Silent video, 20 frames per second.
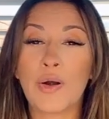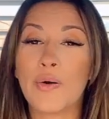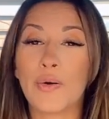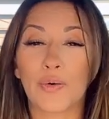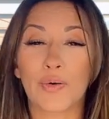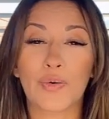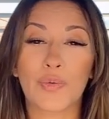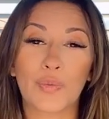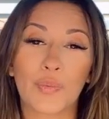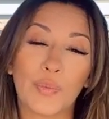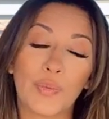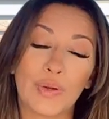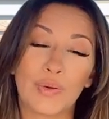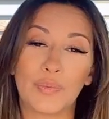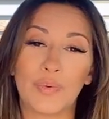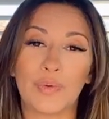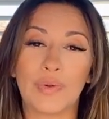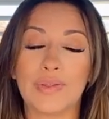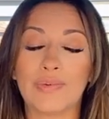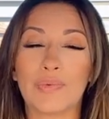or
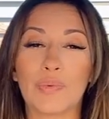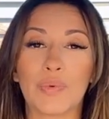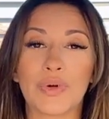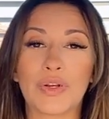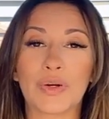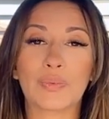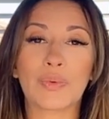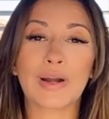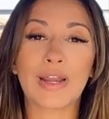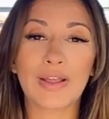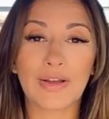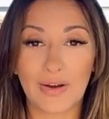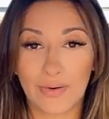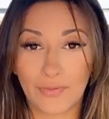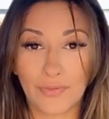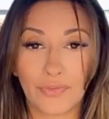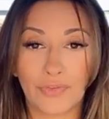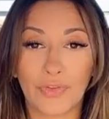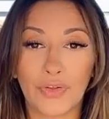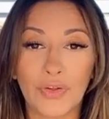even when you're running
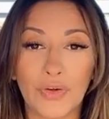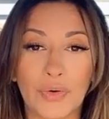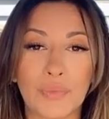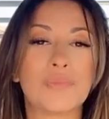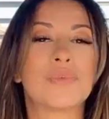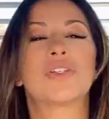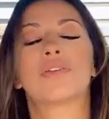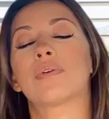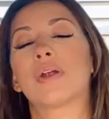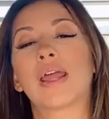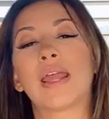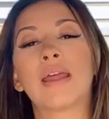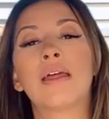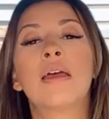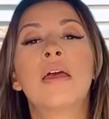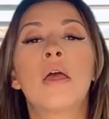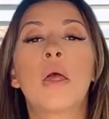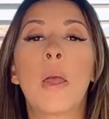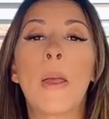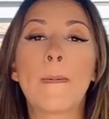on fumes,
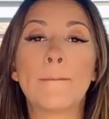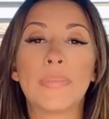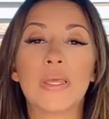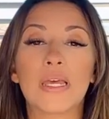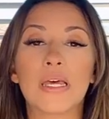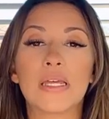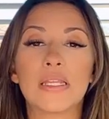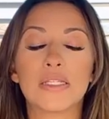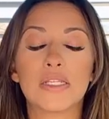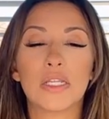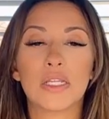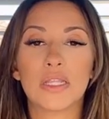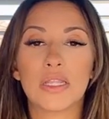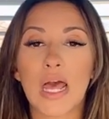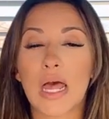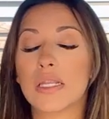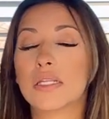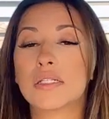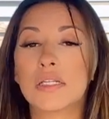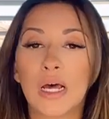right? Because
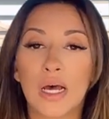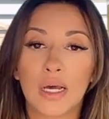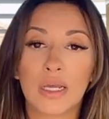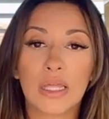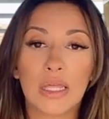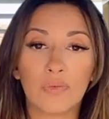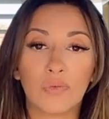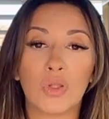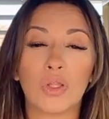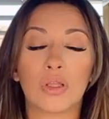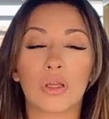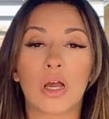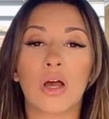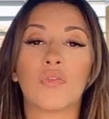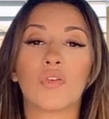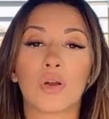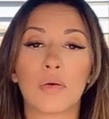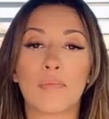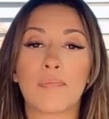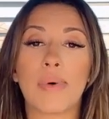that's not giving
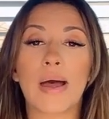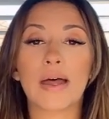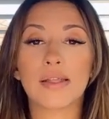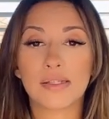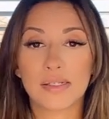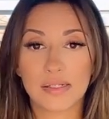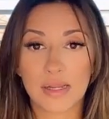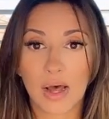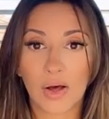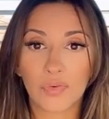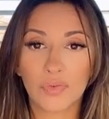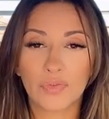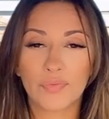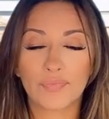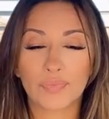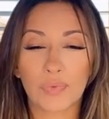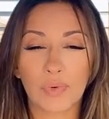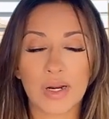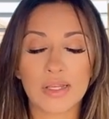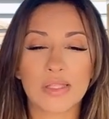of your best self,
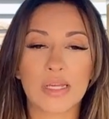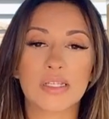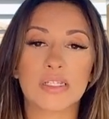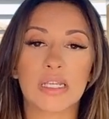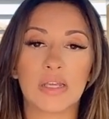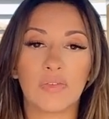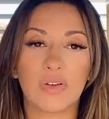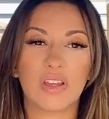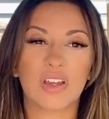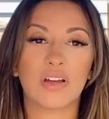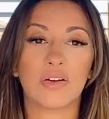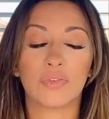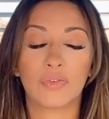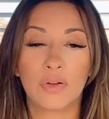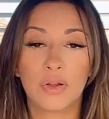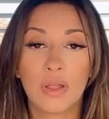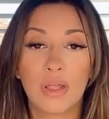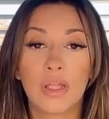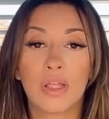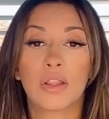right? That's giving of
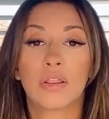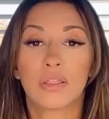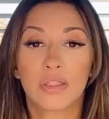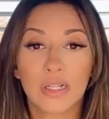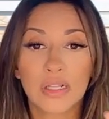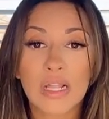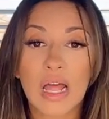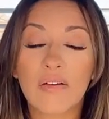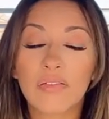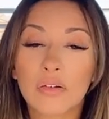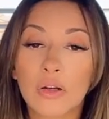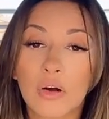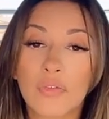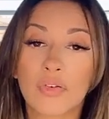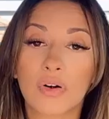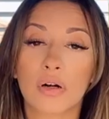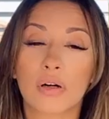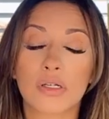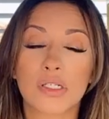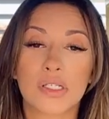the
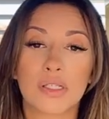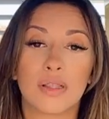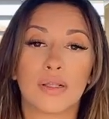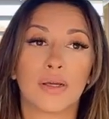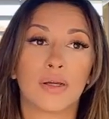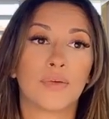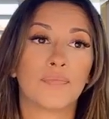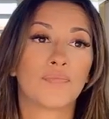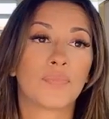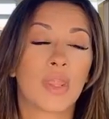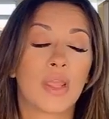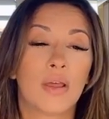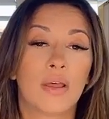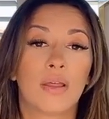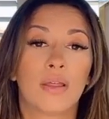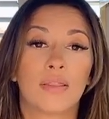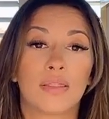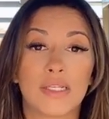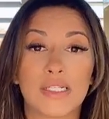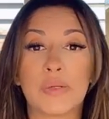leftovers, the
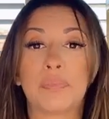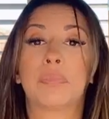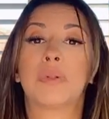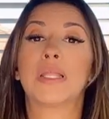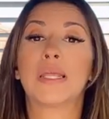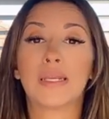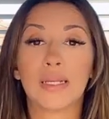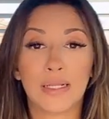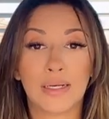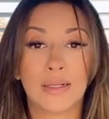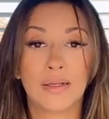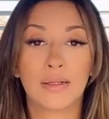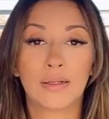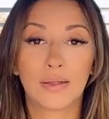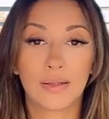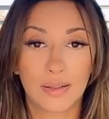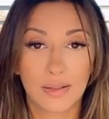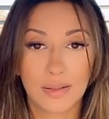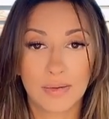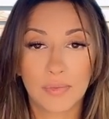depleted
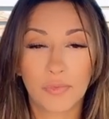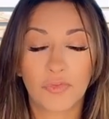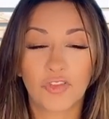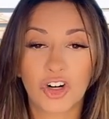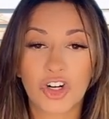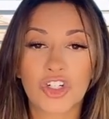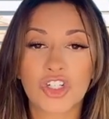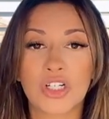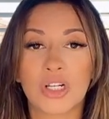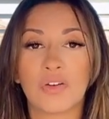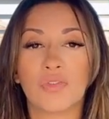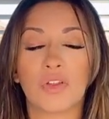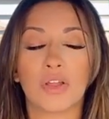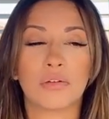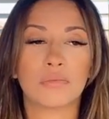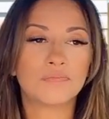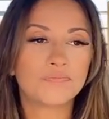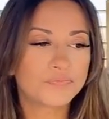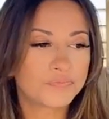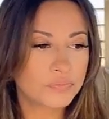version of
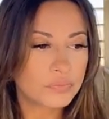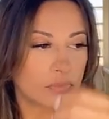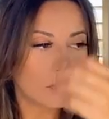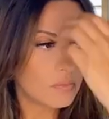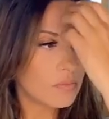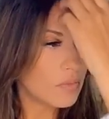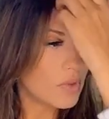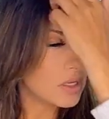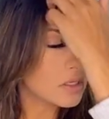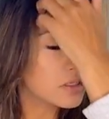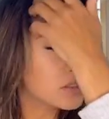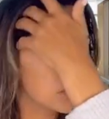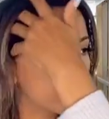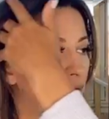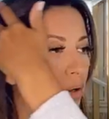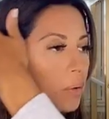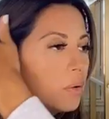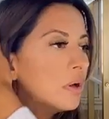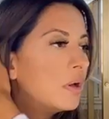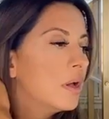you.
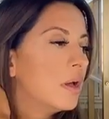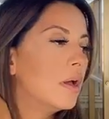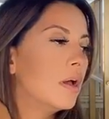So